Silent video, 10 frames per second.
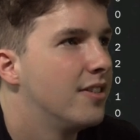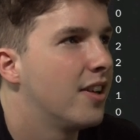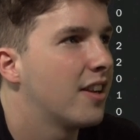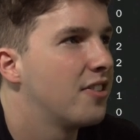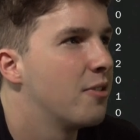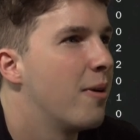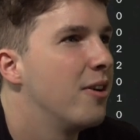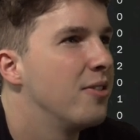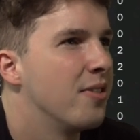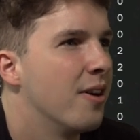Taking some
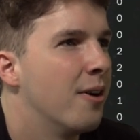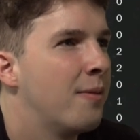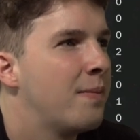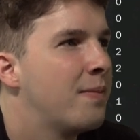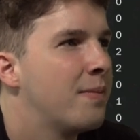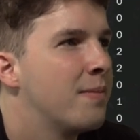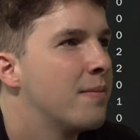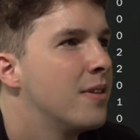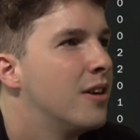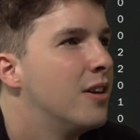L's though.
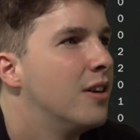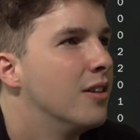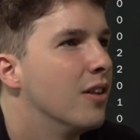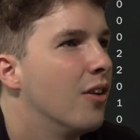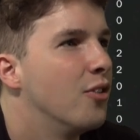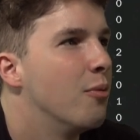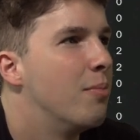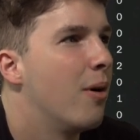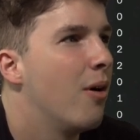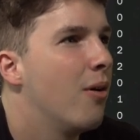Lonzo
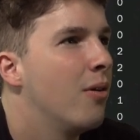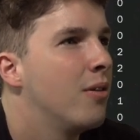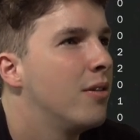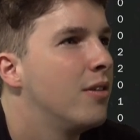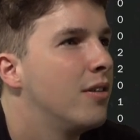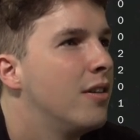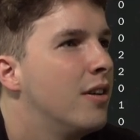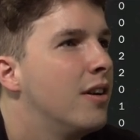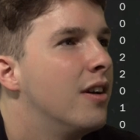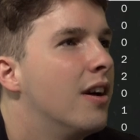Ball.
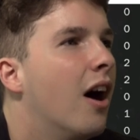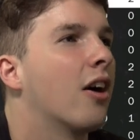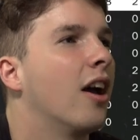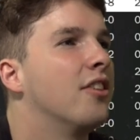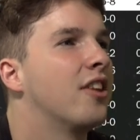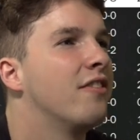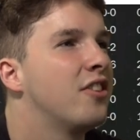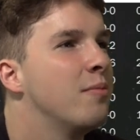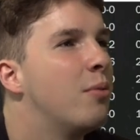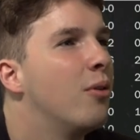Okay,
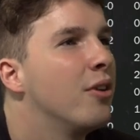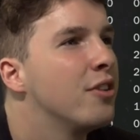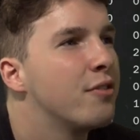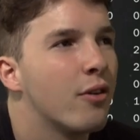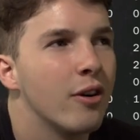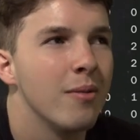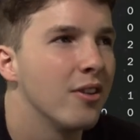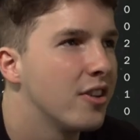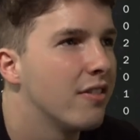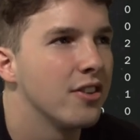17 points, 4
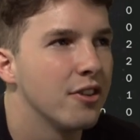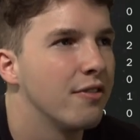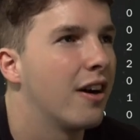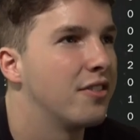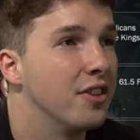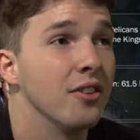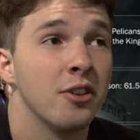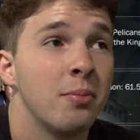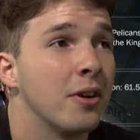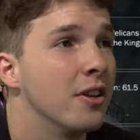rebounds, 7 assists, 5 steals.
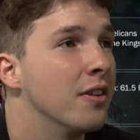That's pretty